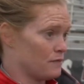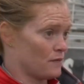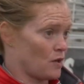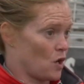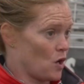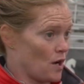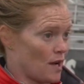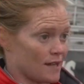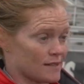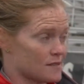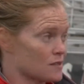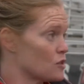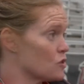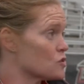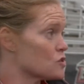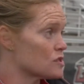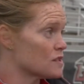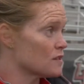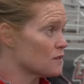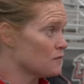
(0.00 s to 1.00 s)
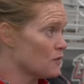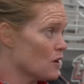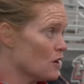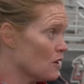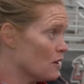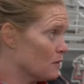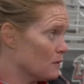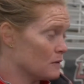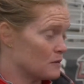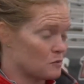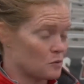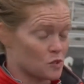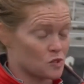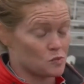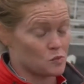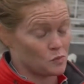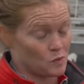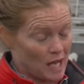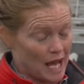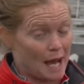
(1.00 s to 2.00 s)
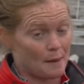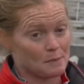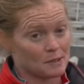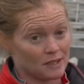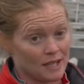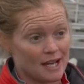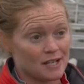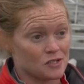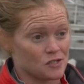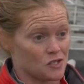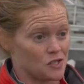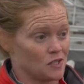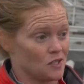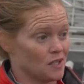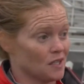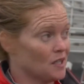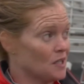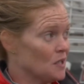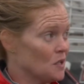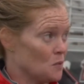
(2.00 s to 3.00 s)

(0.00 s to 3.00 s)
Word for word: our execution in the fall, which what happened last year.